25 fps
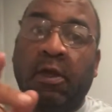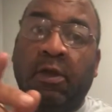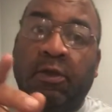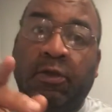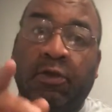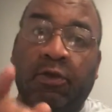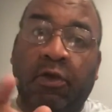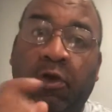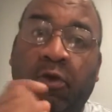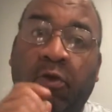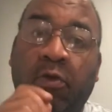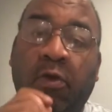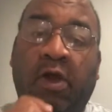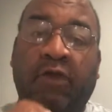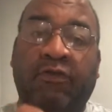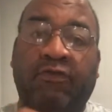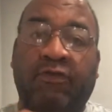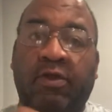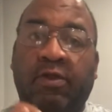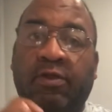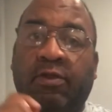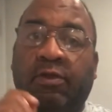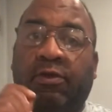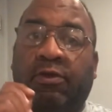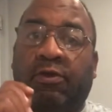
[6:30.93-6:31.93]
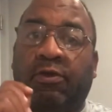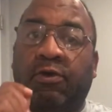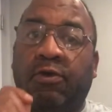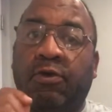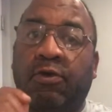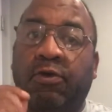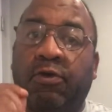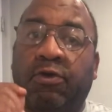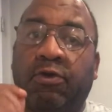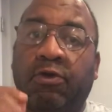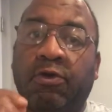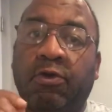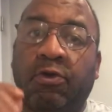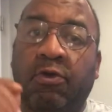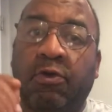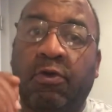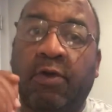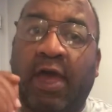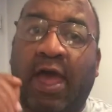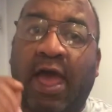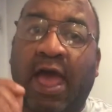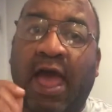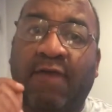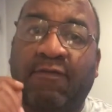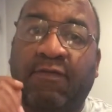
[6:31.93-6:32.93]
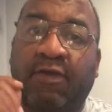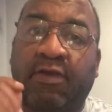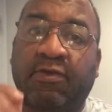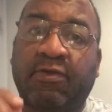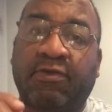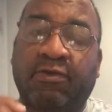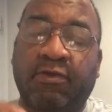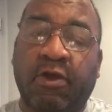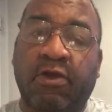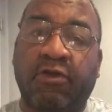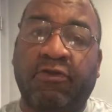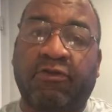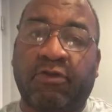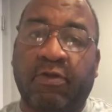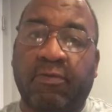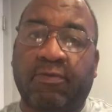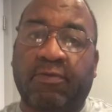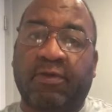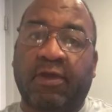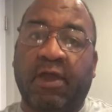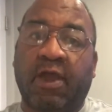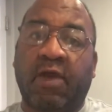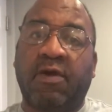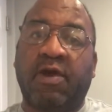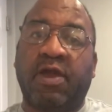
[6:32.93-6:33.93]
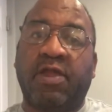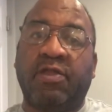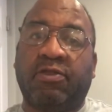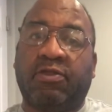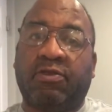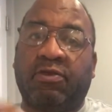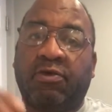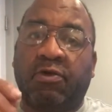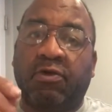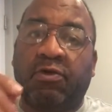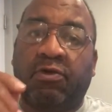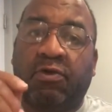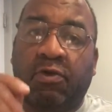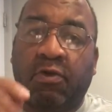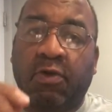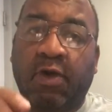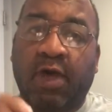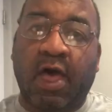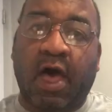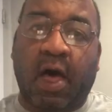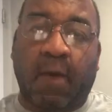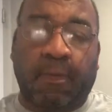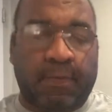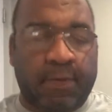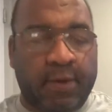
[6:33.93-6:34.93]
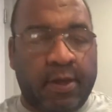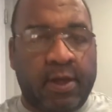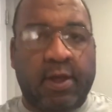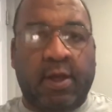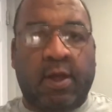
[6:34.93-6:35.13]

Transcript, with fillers: your question, do you have externships here and do you help?